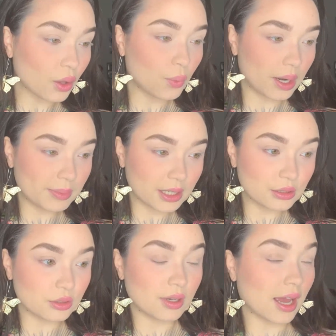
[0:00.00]
what I'm going to
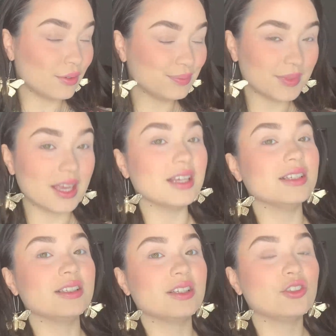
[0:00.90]
do now
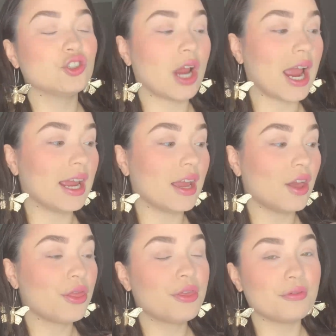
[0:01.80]
is try
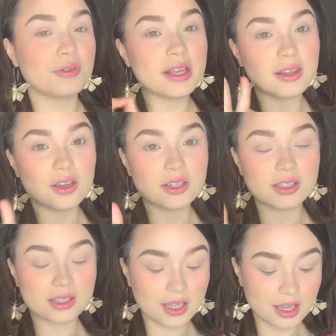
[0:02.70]
three
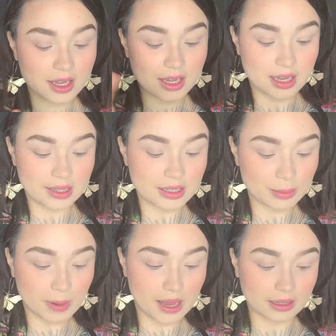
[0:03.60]
looks in
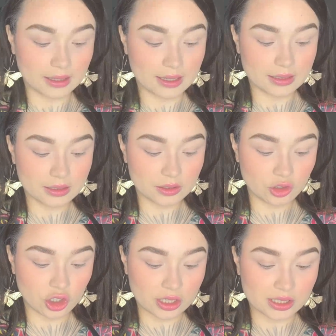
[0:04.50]
this palette
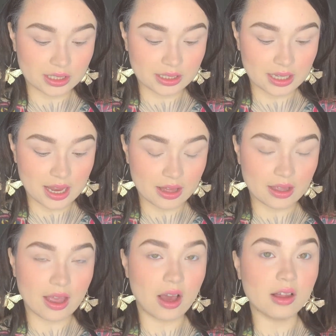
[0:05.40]
just to see how
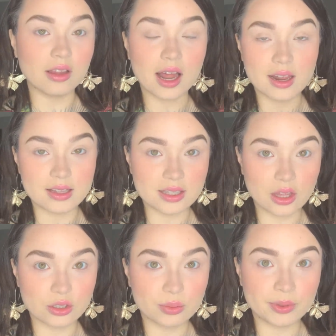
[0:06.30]
the, a lot of these
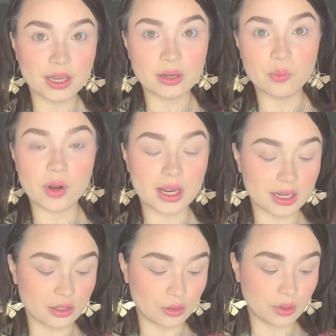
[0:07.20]
colors blend, what I
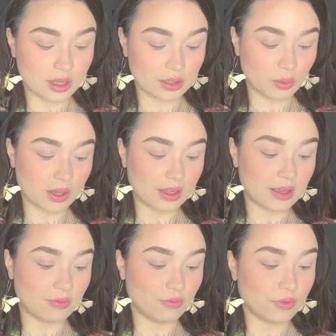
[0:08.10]
can do with this, what
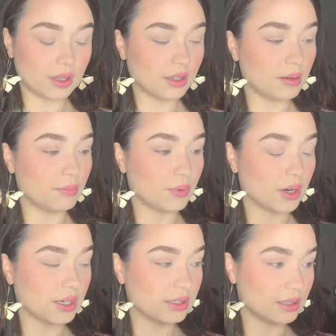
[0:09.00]
really
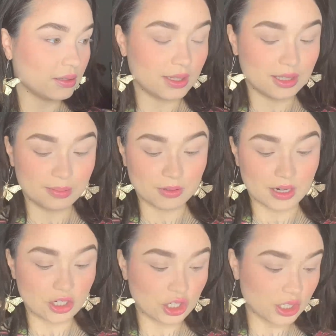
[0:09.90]
brings
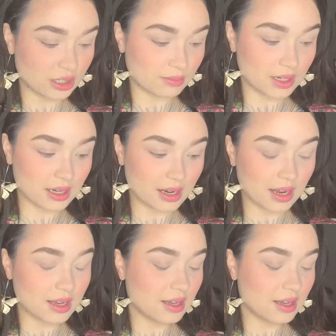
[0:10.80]
inspiration to me.